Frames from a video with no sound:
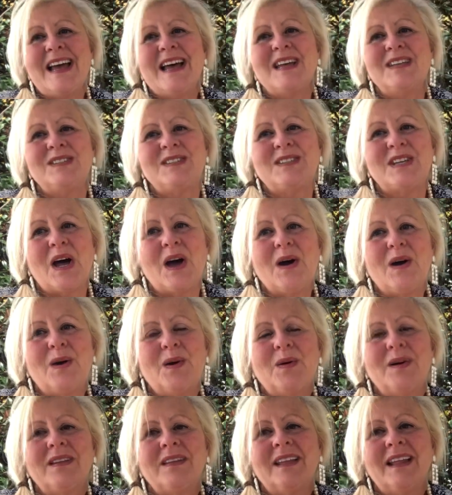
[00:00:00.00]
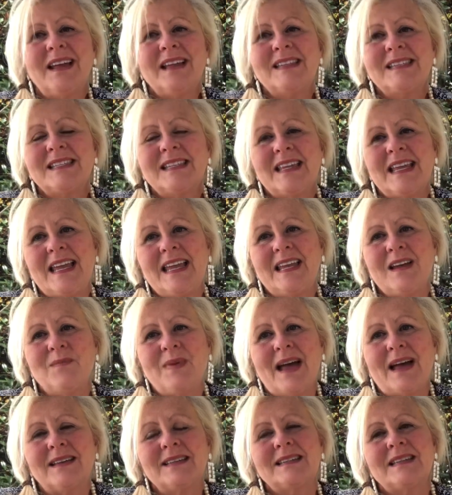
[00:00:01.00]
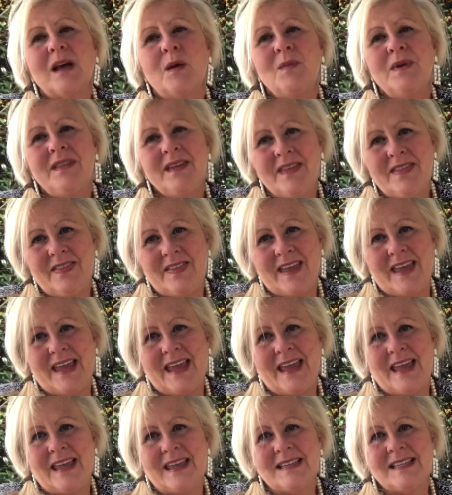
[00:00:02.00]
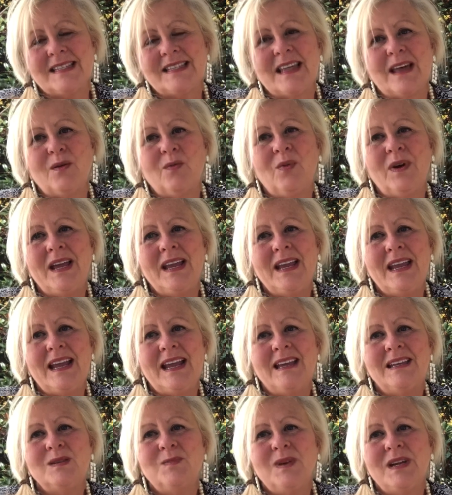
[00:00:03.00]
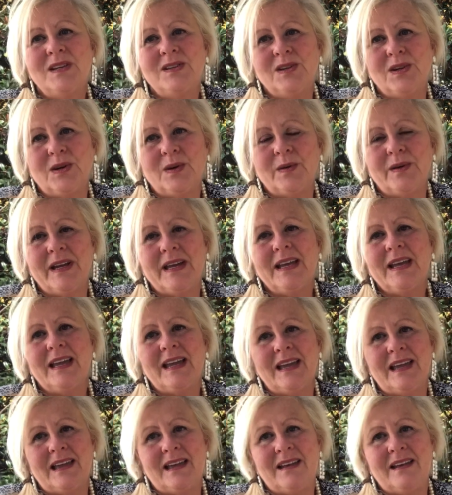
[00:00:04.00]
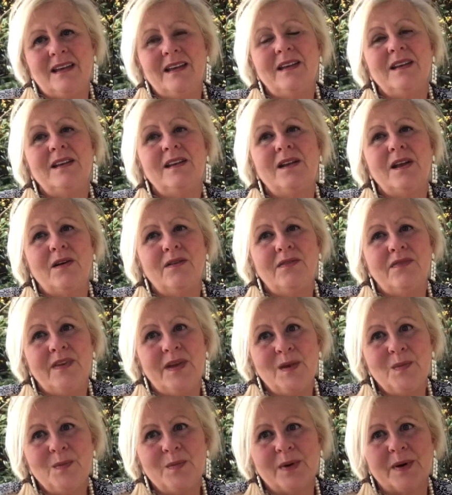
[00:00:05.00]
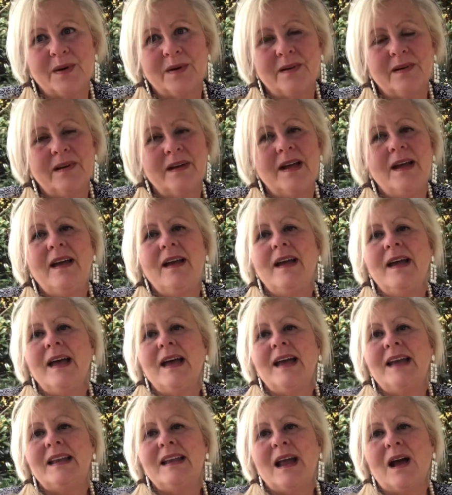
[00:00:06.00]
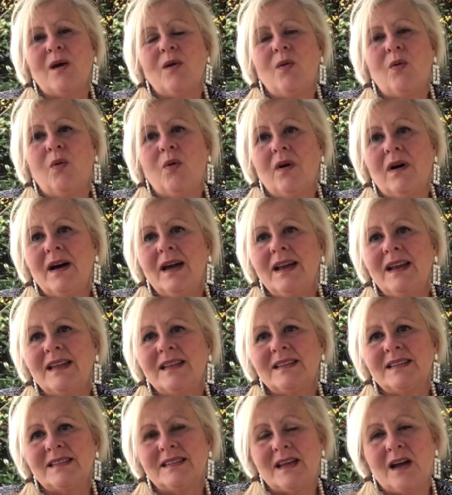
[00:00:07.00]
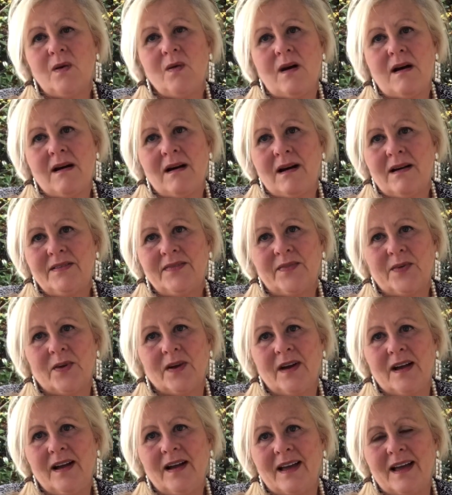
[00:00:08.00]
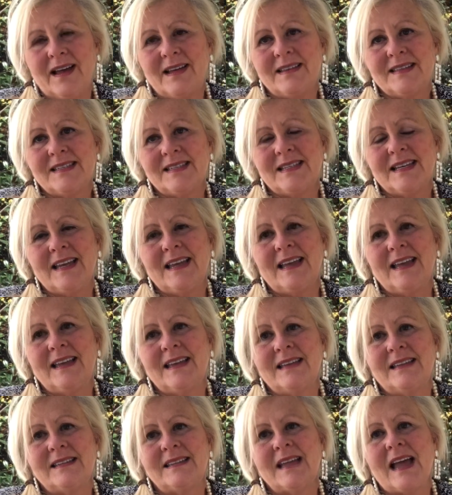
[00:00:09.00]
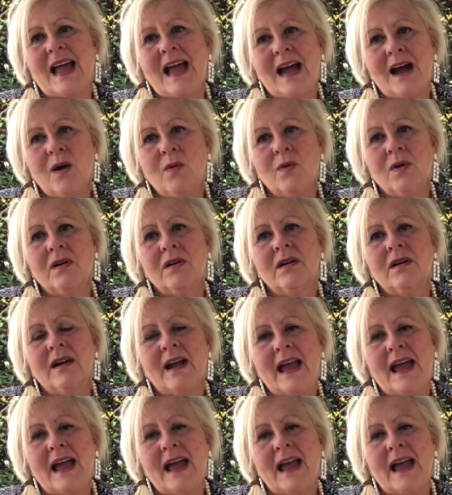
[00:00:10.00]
So let's think about some of the things that we need to be doing in November. Now, what is so odd for us is our